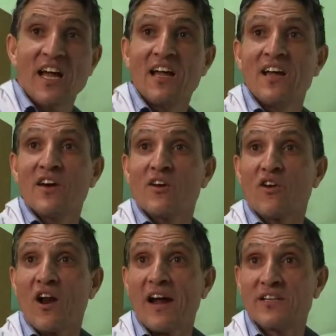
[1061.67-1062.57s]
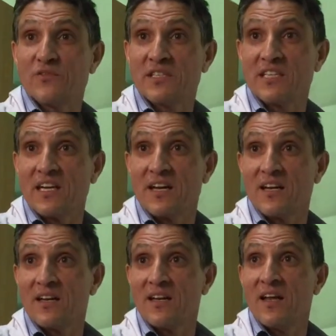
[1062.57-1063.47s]
the right ventricle.
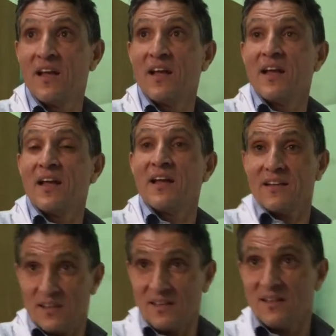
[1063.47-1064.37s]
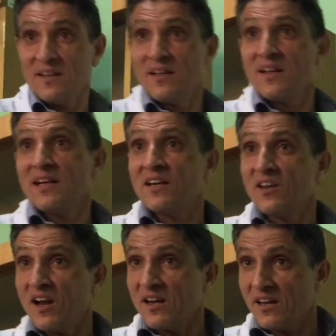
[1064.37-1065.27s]
Huh? In
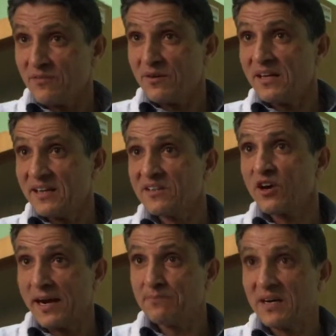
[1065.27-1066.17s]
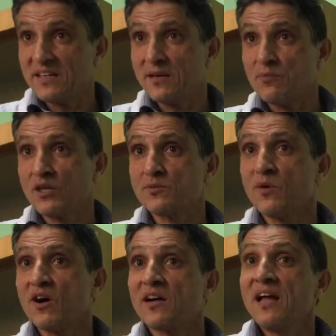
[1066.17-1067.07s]
left and right bundle branch
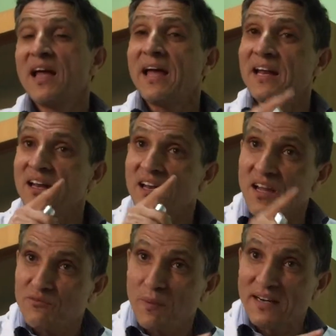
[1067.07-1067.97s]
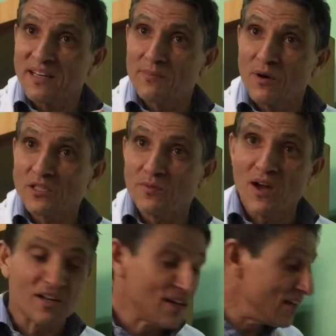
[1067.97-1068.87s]
block. In left bundle branch
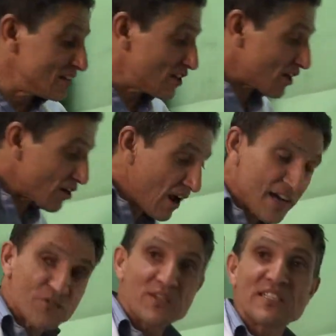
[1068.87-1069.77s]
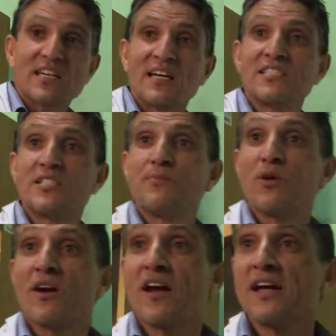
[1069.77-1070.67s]
block, the right ventricle is
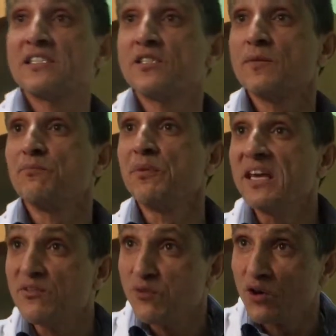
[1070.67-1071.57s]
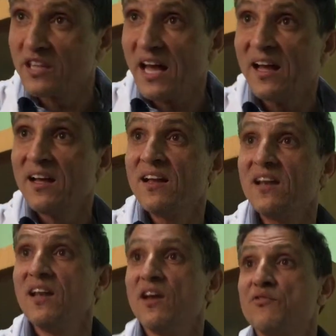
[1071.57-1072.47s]
depolarized before the
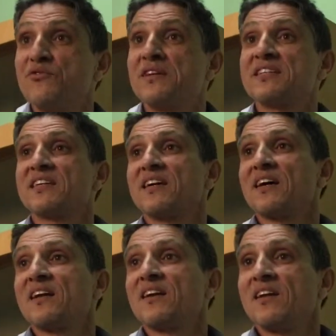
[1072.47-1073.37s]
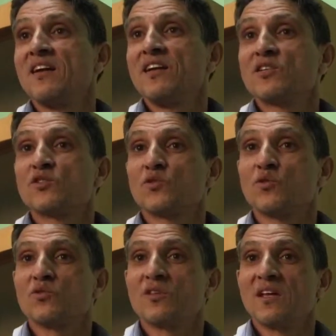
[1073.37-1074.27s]
left ventricle.
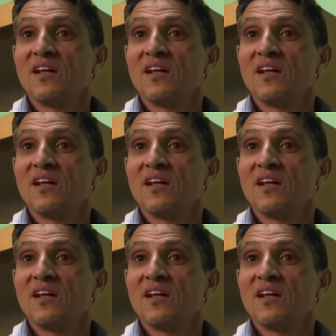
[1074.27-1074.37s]
So